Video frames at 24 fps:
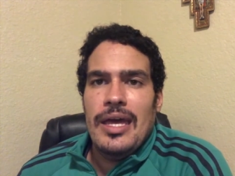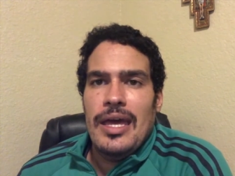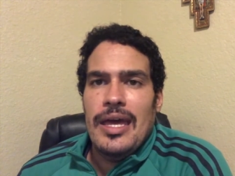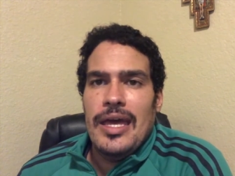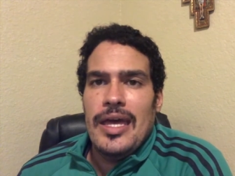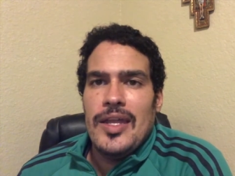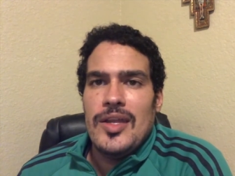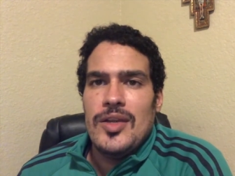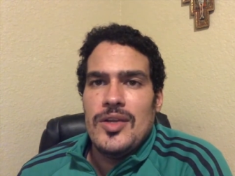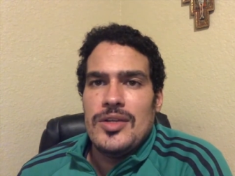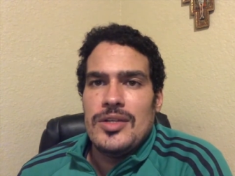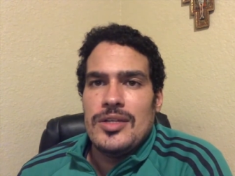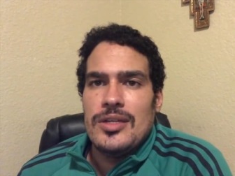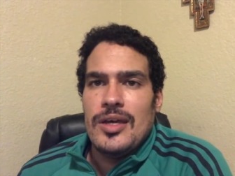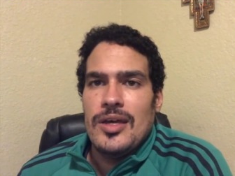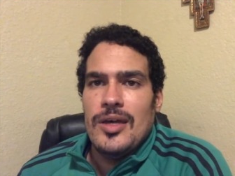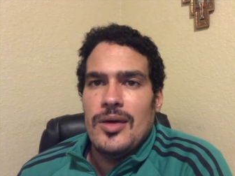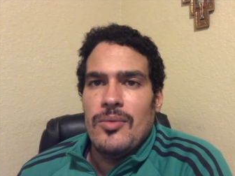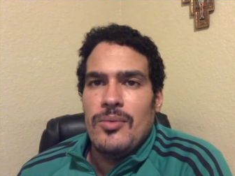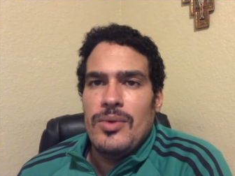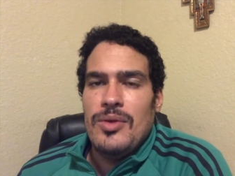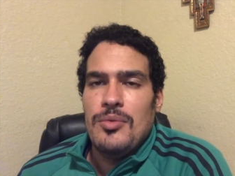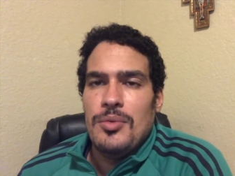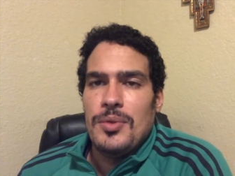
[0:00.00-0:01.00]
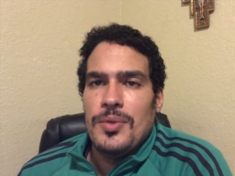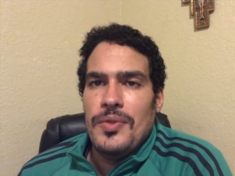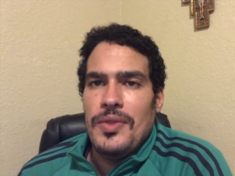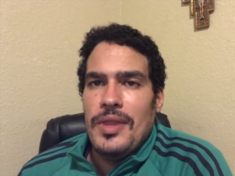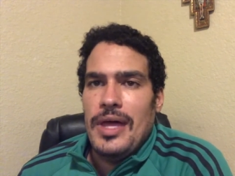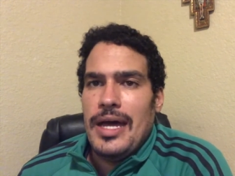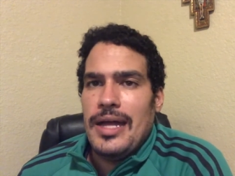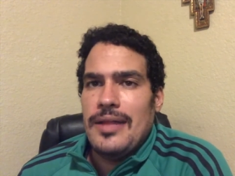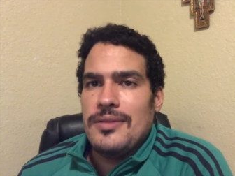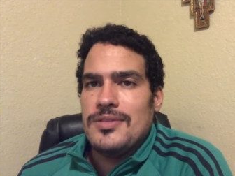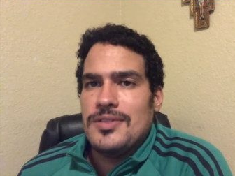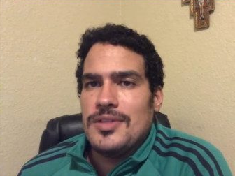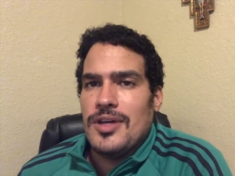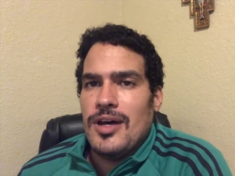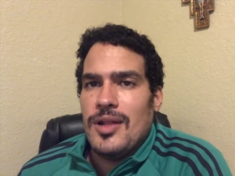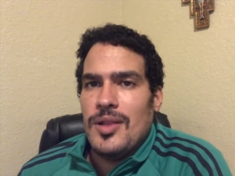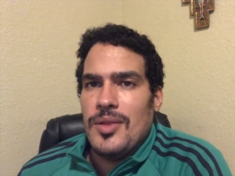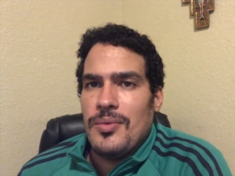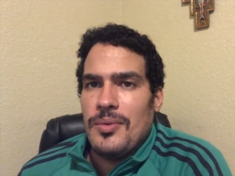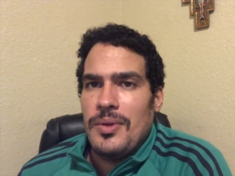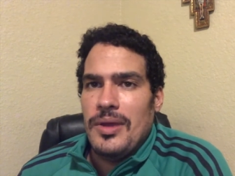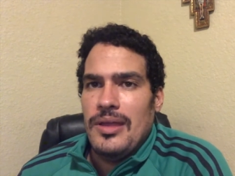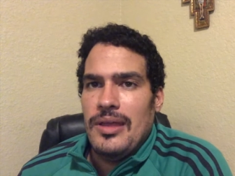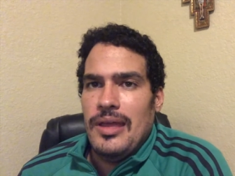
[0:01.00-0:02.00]
and uh, we will not
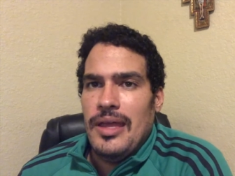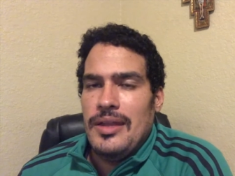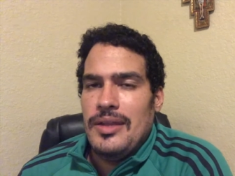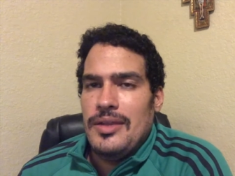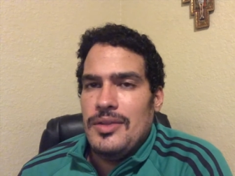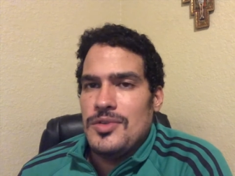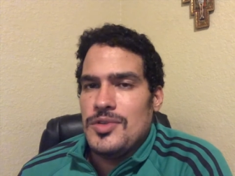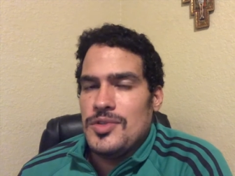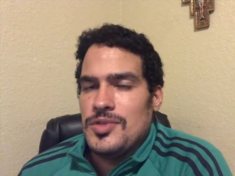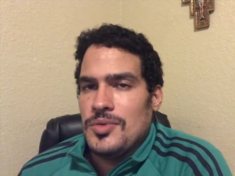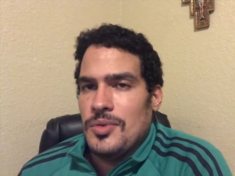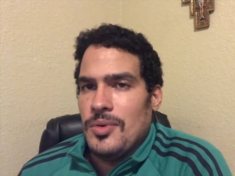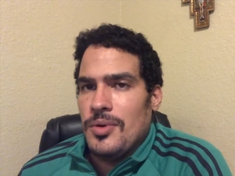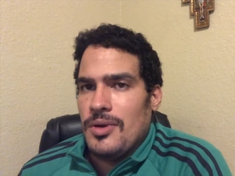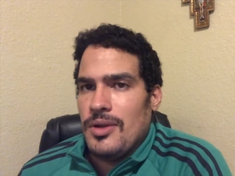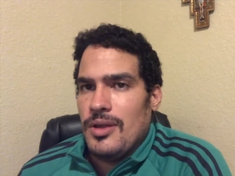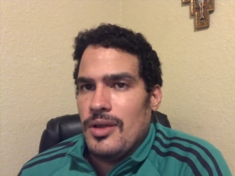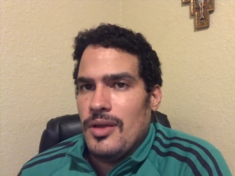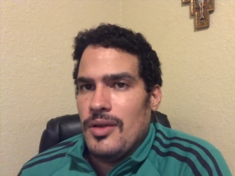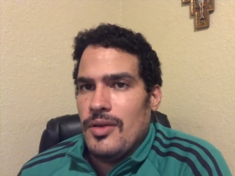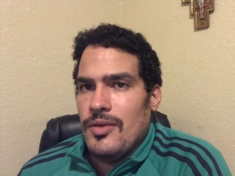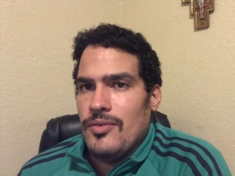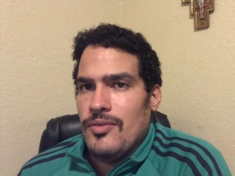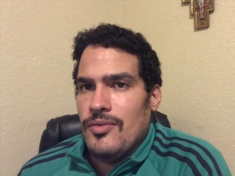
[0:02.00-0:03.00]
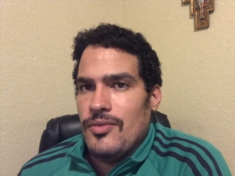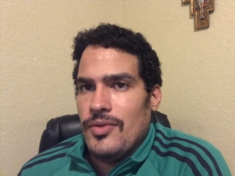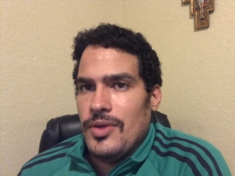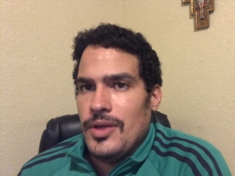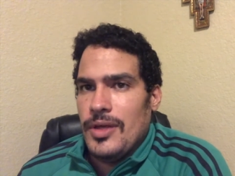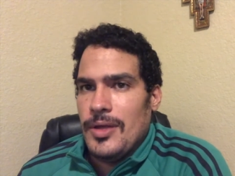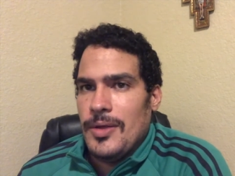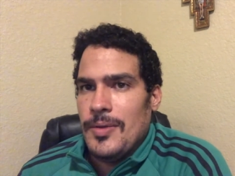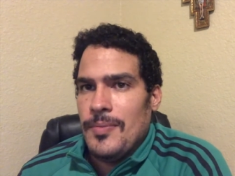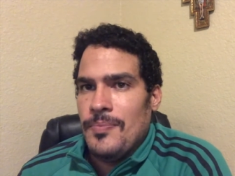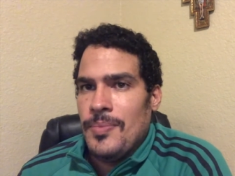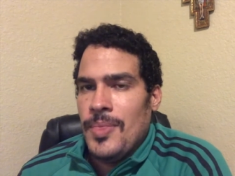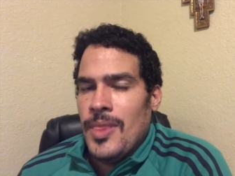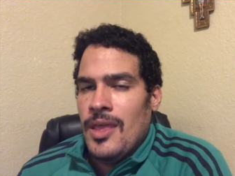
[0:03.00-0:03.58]
tolerate any sort of uh,